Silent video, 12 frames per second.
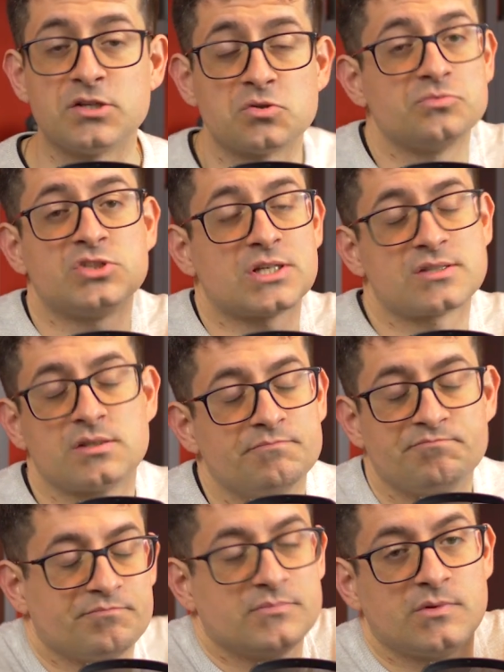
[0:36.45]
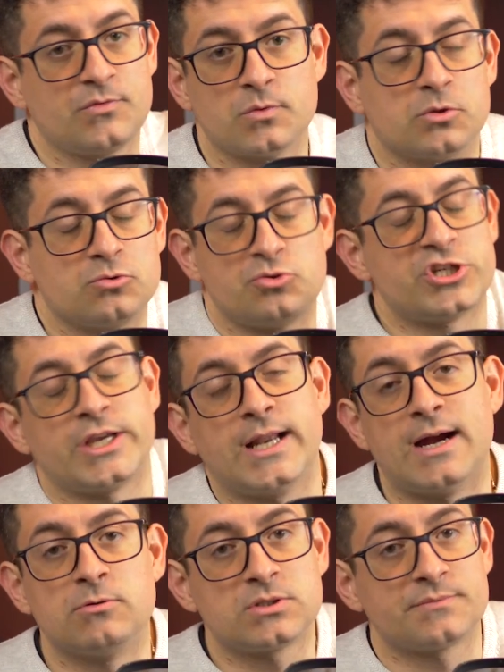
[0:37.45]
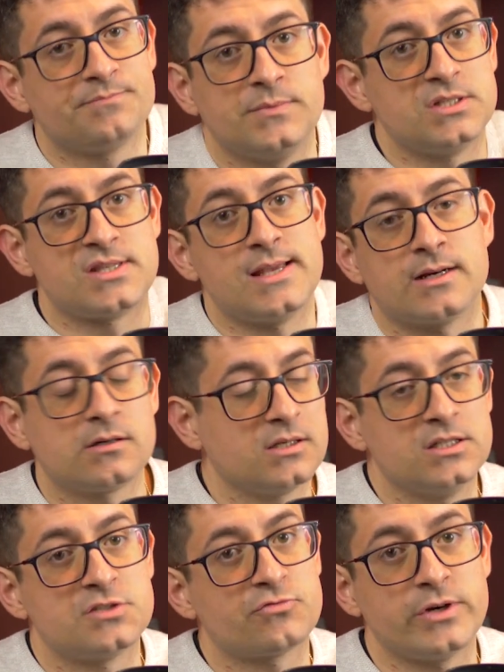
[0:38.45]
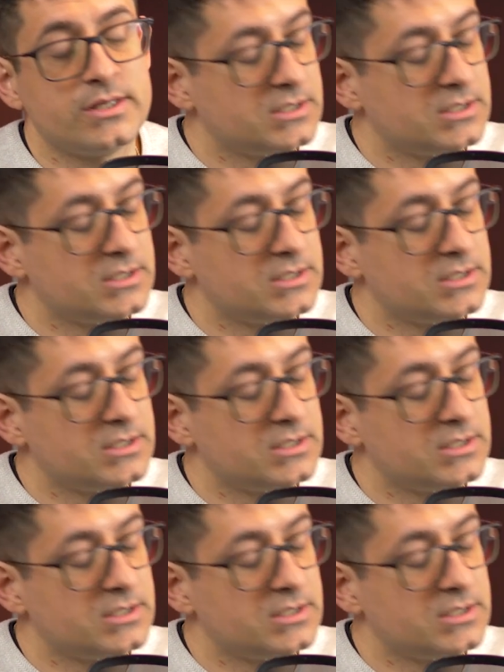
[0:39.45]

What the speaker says: so just if you want to check it out, it's there, it's free.